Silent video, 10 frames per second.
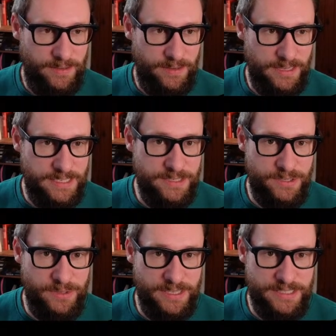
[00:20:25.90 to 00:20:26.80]
didn't
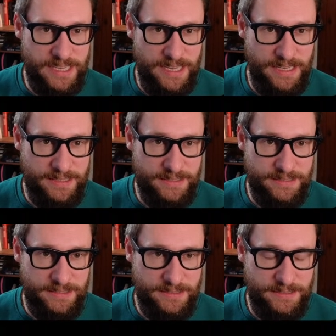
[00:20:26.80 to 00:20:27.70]
do this
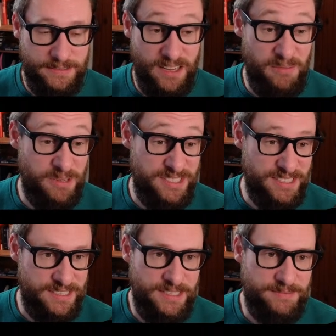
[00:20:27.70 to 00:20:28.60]
in
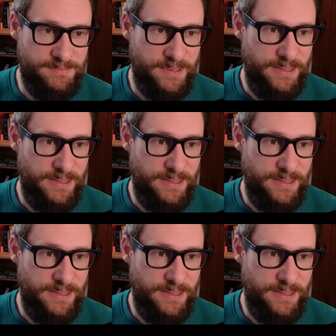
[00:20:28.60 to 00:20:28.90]
9:16,